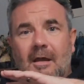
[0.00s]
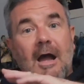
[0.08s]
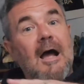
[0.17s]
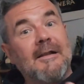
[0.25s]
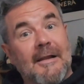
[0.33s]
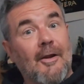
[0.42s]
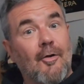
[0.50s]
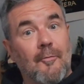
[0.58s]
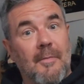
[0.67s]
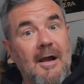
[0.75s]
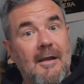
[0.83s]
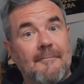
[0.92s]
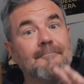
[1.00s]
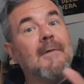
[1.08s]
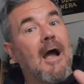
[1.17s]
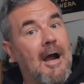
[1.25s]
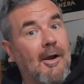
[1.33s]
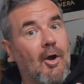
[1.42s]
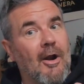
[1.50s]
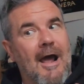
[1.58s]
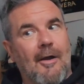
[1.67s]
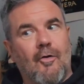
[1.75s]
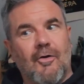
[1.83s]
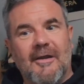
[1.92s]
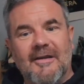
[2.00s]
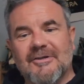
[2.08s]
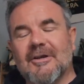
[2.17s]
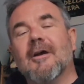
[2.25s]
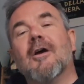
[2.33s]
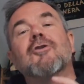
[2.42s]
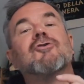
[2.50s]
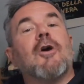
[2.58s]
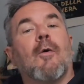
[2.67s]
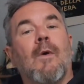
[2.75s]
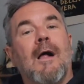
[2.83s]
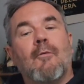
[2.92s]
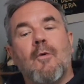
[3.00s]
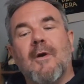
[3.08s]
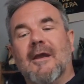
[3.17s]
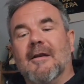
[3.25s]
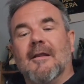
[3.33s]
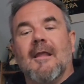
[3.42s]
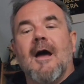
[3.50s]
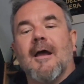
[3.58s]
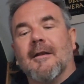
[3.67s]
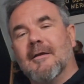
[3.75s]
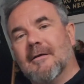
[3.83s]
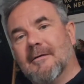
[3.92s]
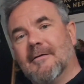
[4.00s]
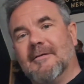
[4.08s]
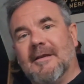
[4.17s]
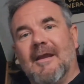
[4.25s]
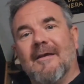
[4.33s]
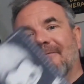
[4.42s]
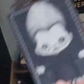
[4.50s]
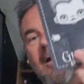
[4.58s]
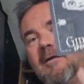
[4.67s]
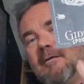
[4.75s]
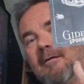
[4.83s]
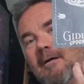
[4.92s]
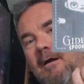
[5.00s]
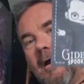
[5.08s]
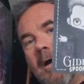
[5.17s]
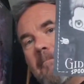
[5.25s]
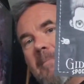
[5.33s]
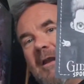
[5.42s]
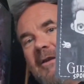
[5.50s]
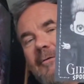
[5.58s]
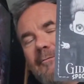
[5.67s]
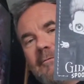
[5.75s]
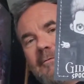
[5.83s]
and then come back and got our cookies. So while we're waiting in line, to give you a menu,